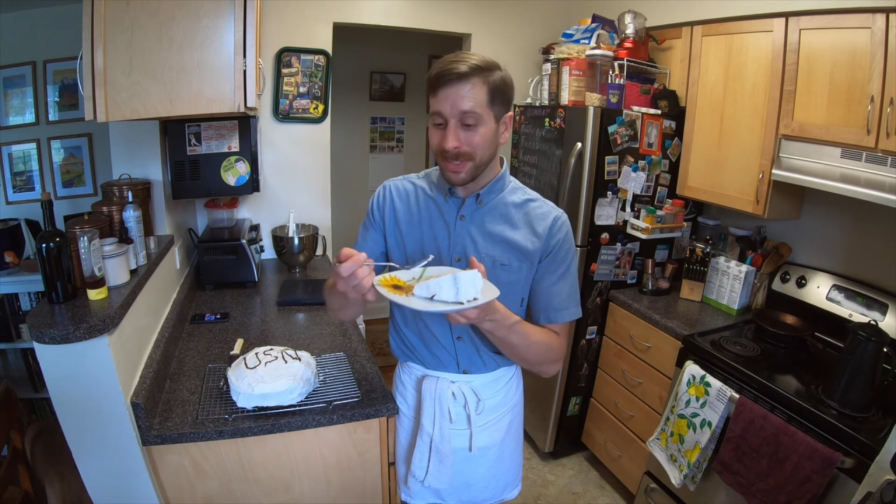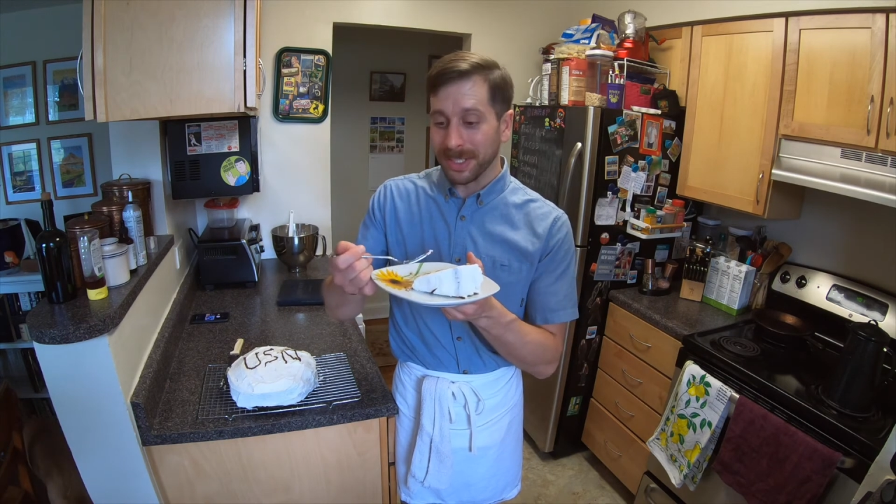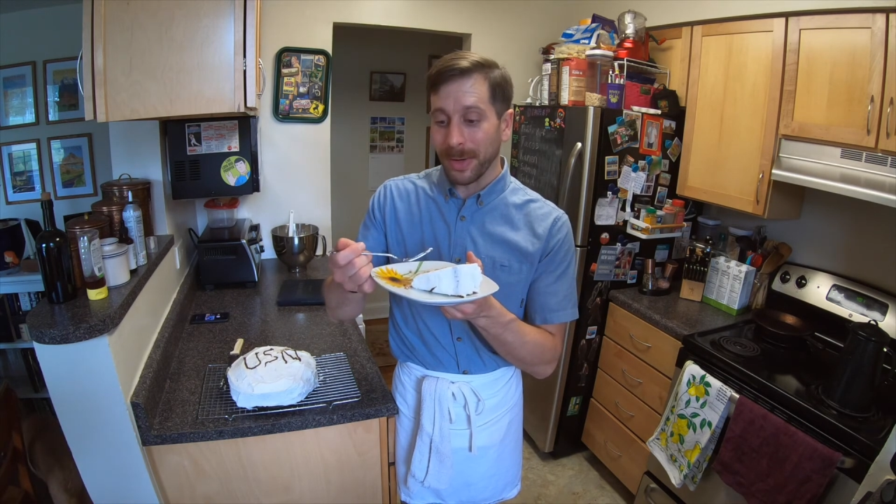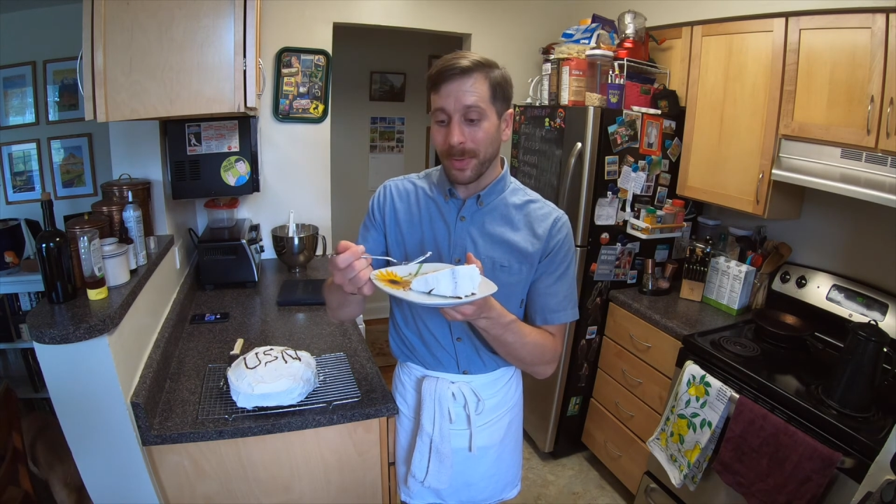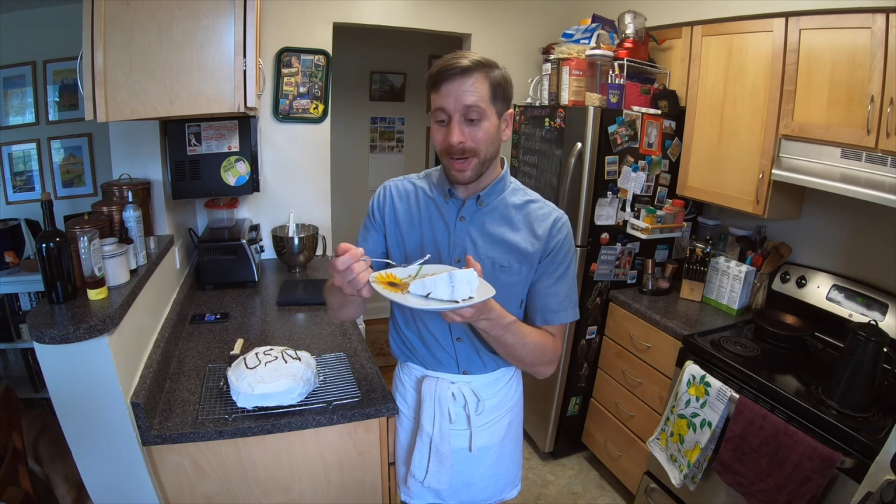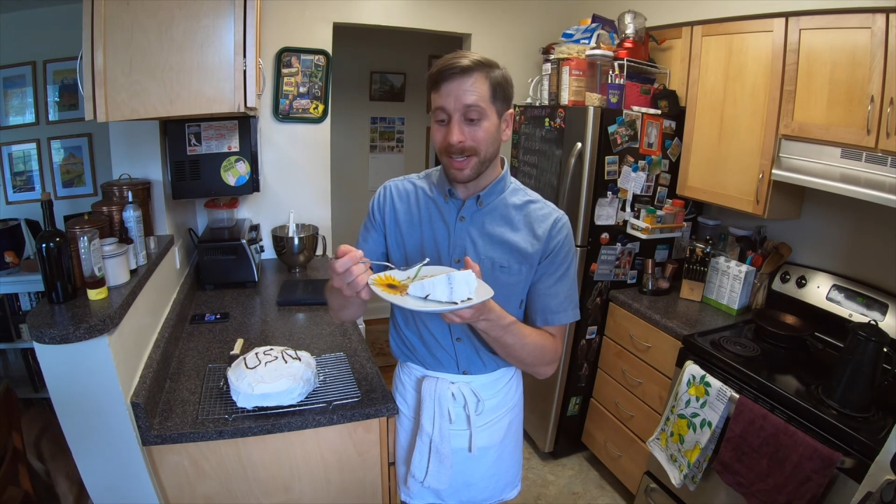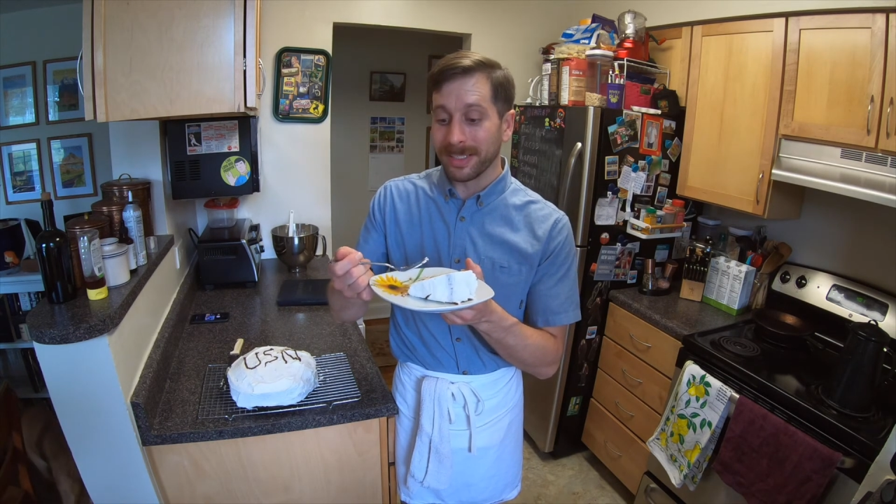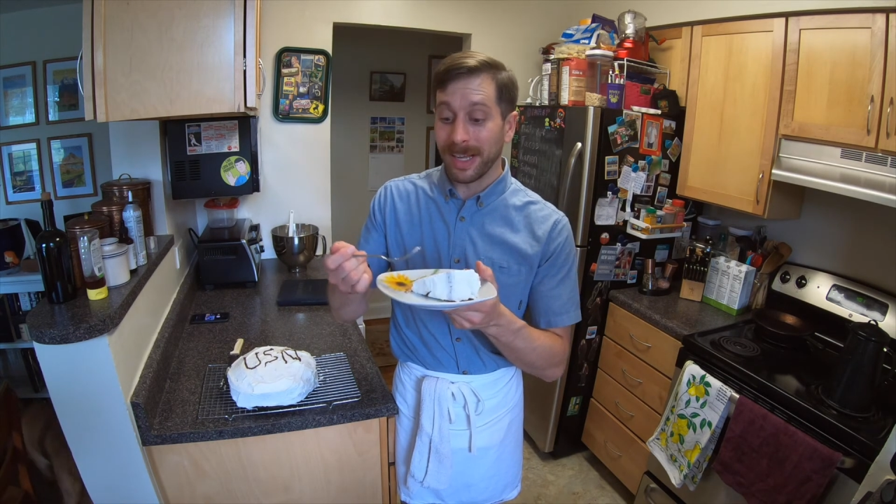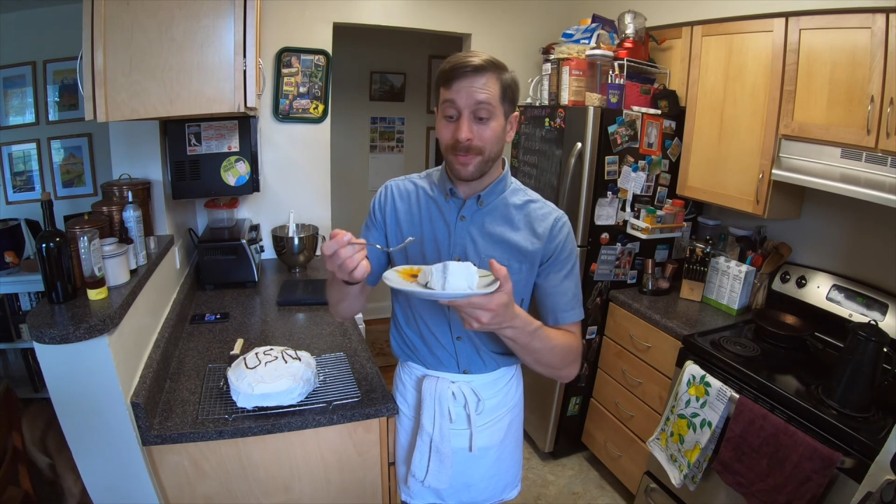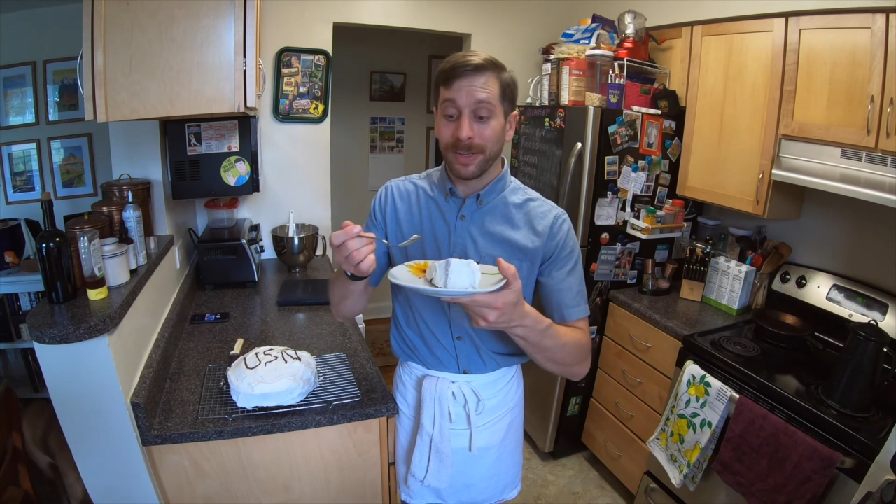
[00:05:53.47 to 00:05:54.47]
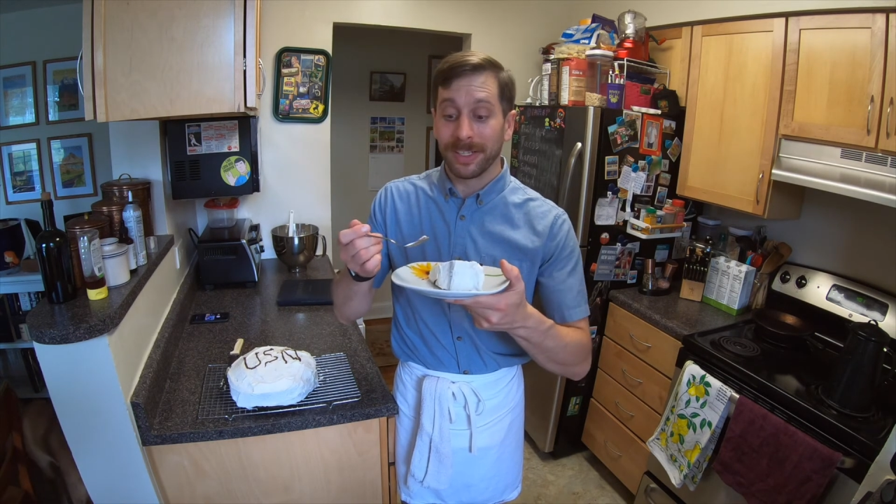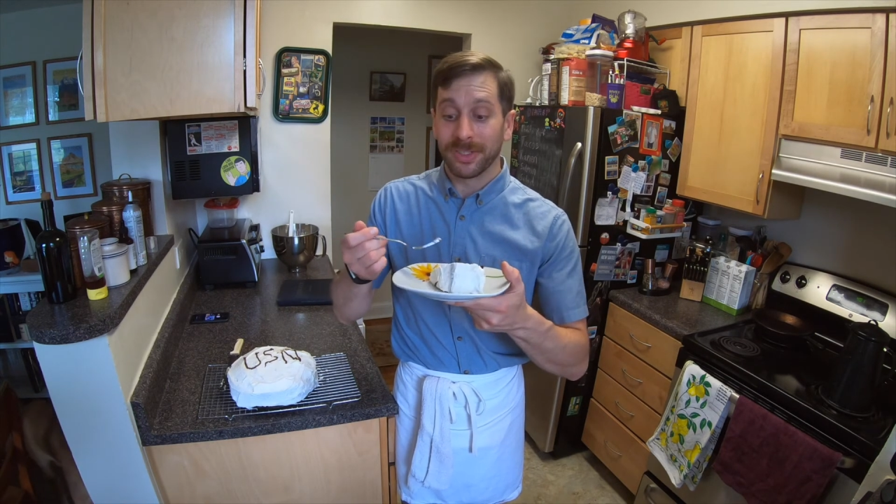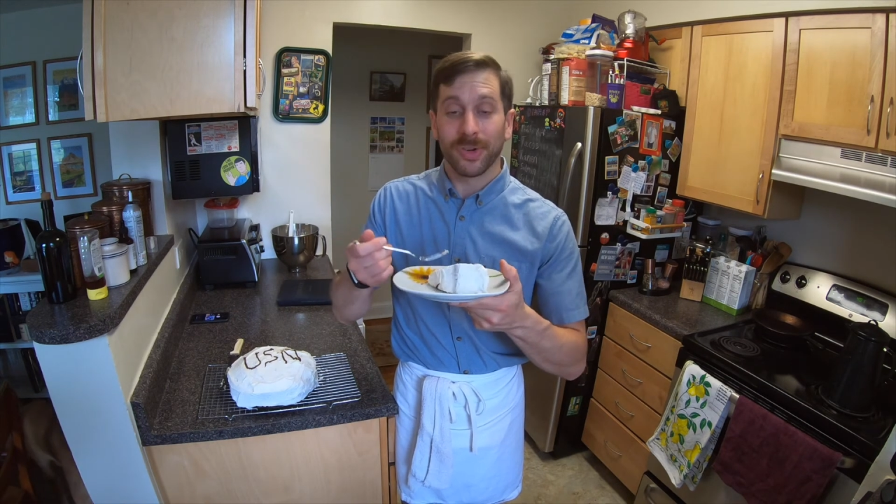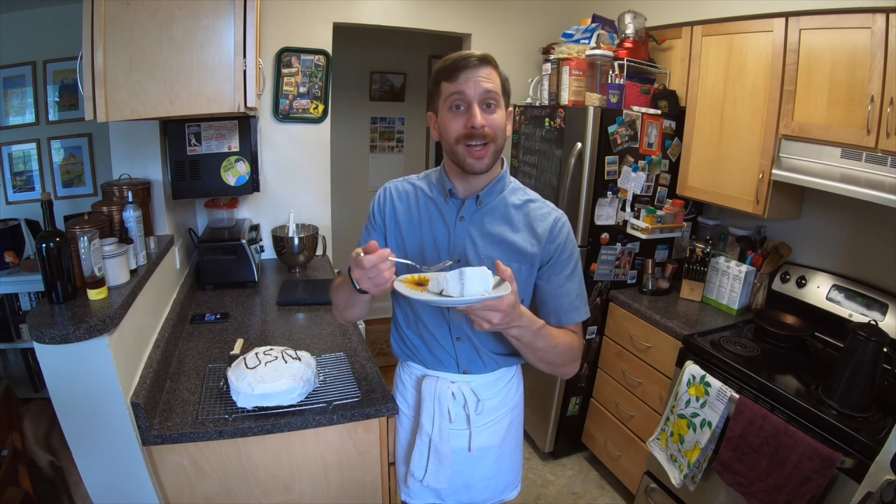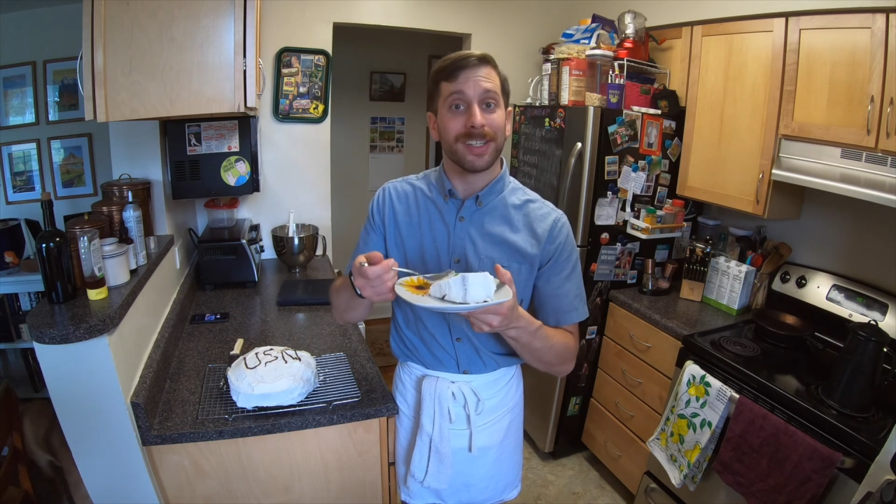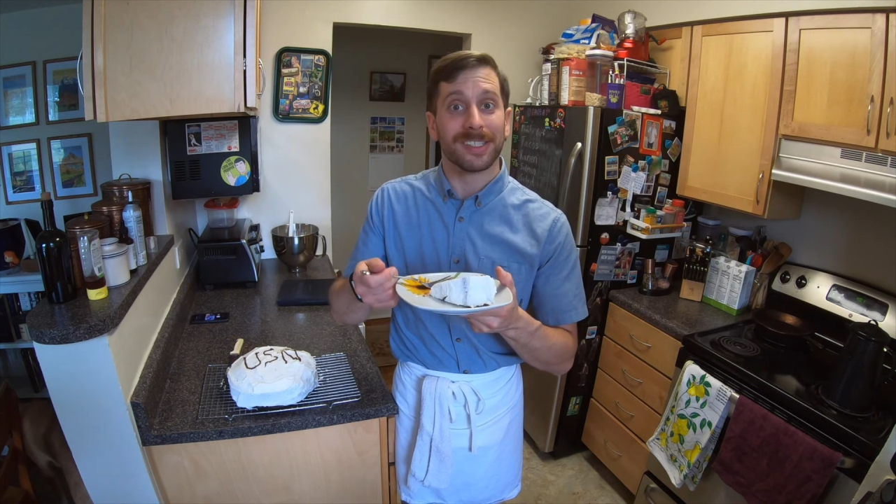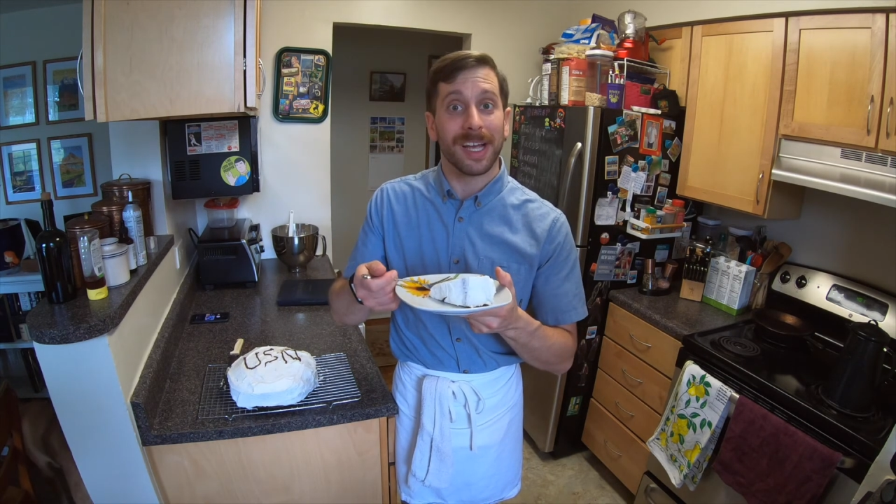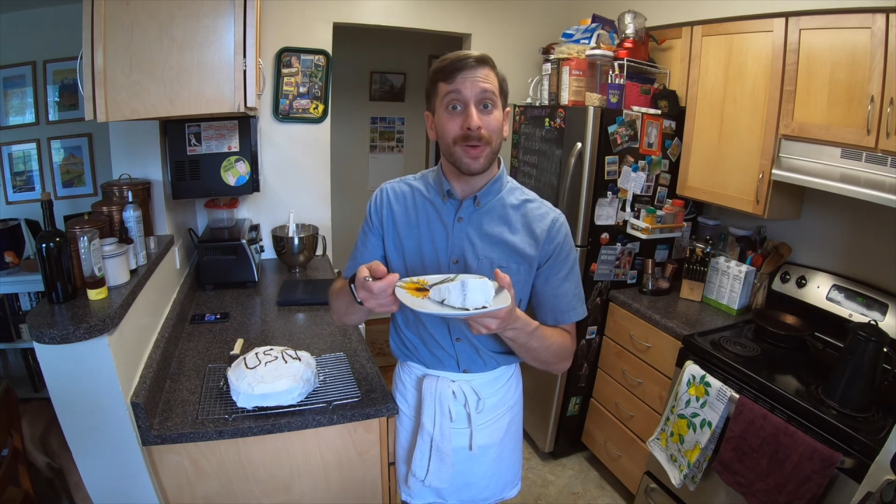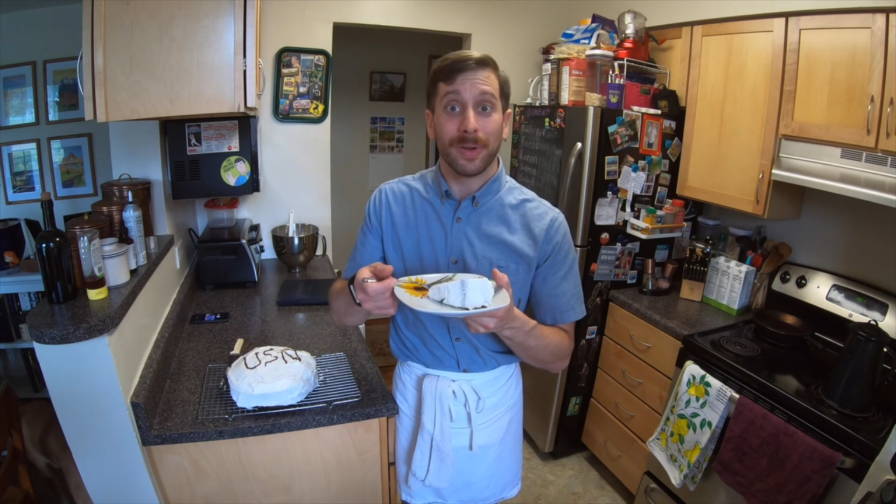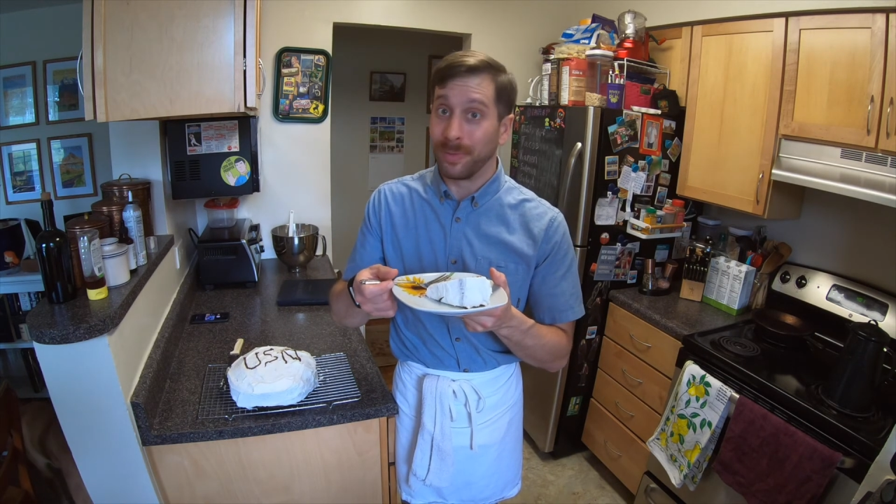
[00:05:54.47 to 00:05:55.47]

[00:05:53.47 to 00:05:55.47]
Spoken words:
So definitely try this out